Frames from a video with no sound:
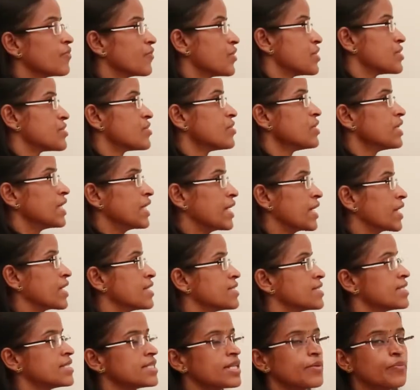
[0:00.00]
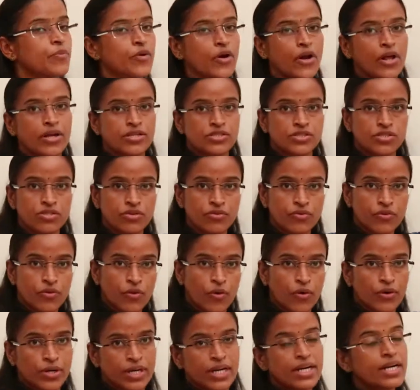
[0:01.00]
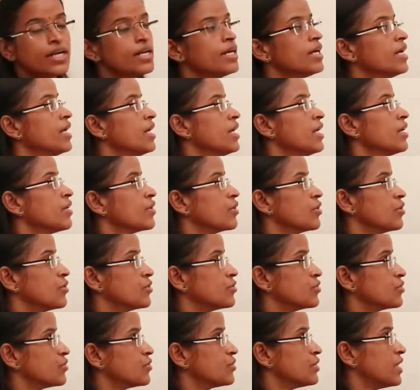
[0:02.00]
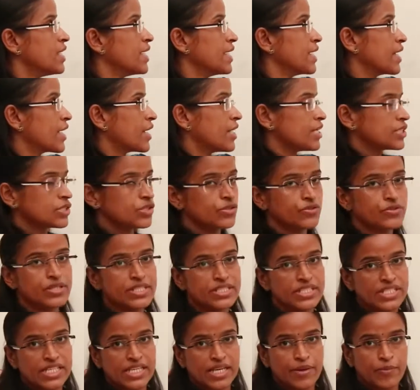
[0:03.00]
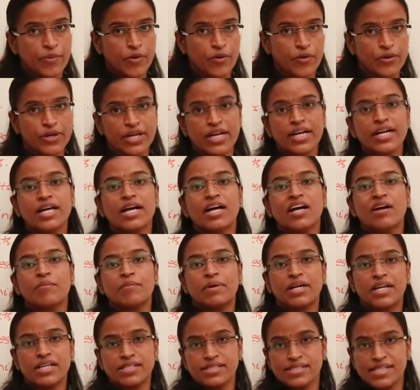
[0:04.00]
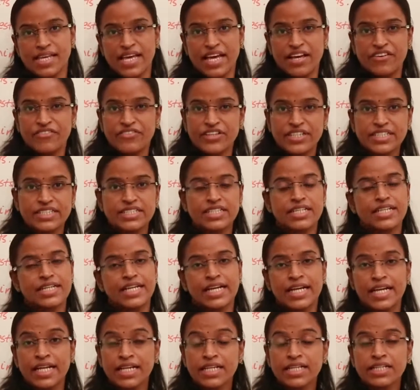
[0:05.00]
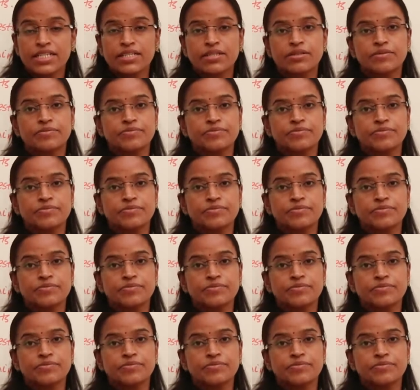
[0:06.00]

We saw increase in the production of cotton due to the introduction of the GM cotton, but its effect didn't